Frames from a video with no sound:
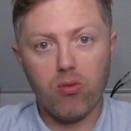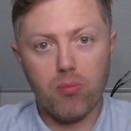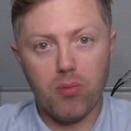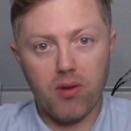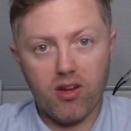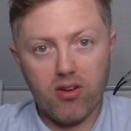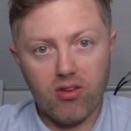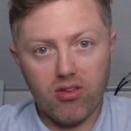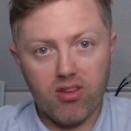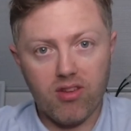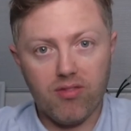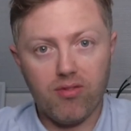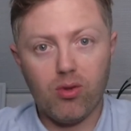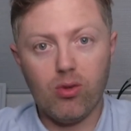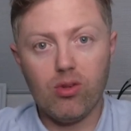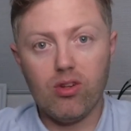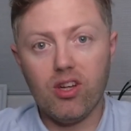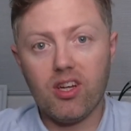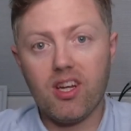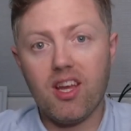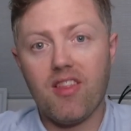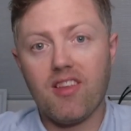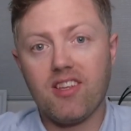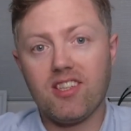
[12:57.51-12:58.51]
because if you
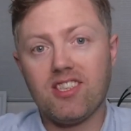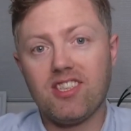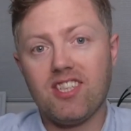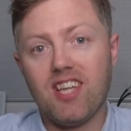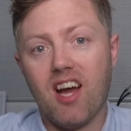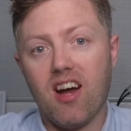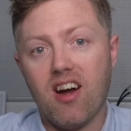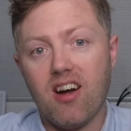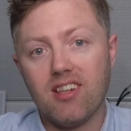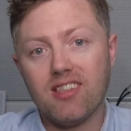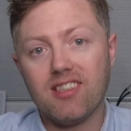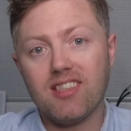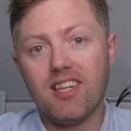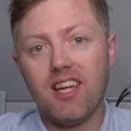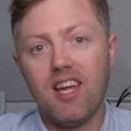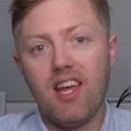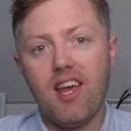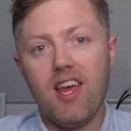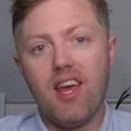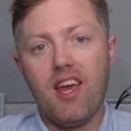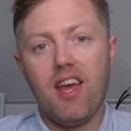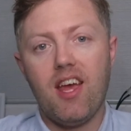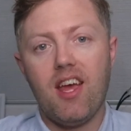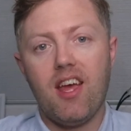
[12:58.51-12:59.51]
look at this chart,
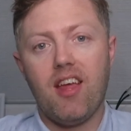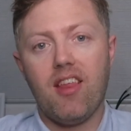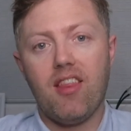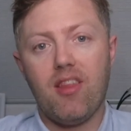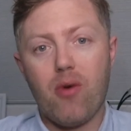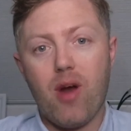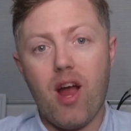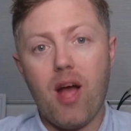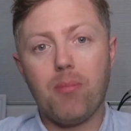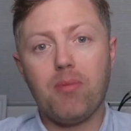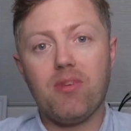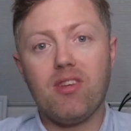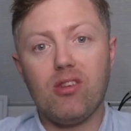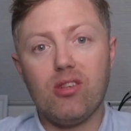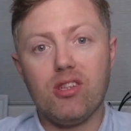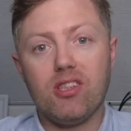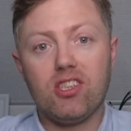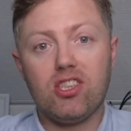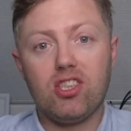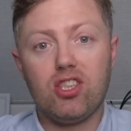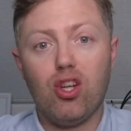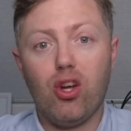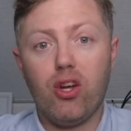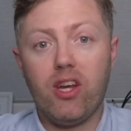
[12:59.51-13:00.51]
they're absolutely
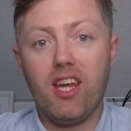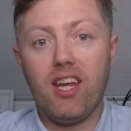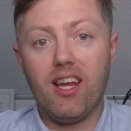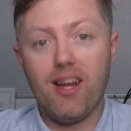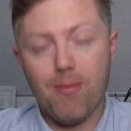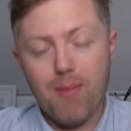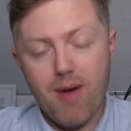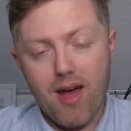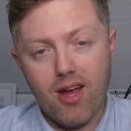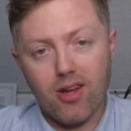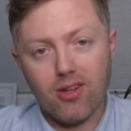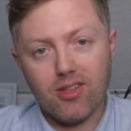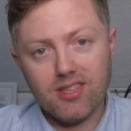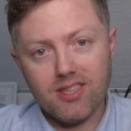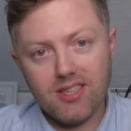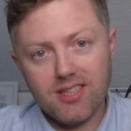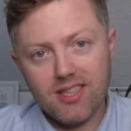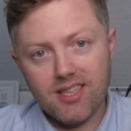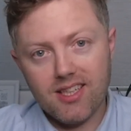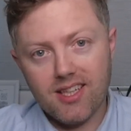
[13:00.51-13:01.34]
chucking them out.